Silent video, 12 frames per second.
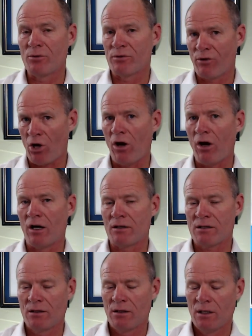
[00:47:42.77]

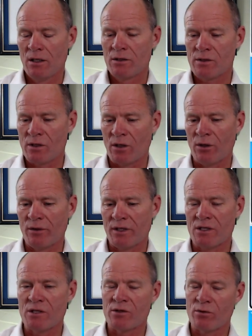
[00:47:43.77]
cost. So
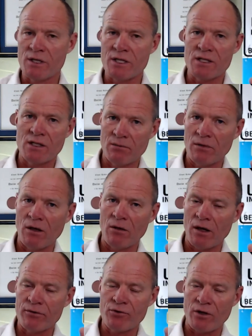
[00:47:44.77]
this is the reason that a
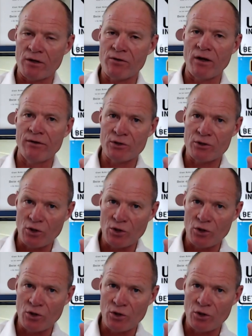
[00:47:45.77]
lot of truck drivers